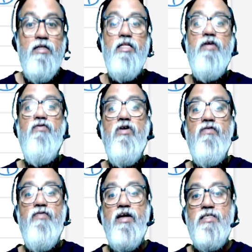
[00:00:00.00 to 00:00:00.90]
Therefore,
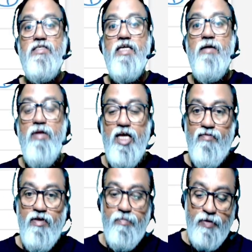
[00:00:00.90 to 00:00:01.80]
for stable
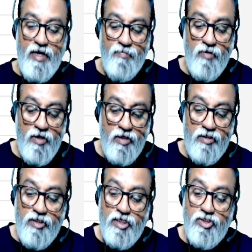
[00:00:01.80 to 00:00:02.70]
equilibrium,
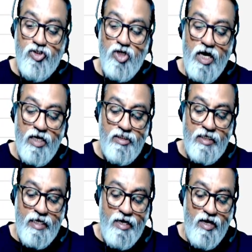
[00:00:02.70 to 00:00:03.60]
this charge
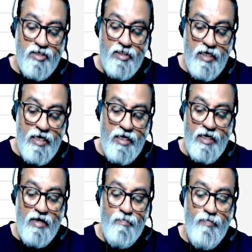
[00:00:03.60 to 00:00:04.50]
can oscillate
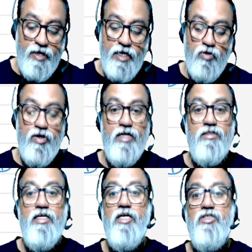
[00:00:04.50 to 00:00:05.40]
in up and down
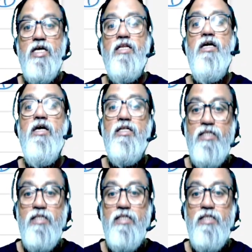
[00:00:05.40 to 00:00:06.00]
direction.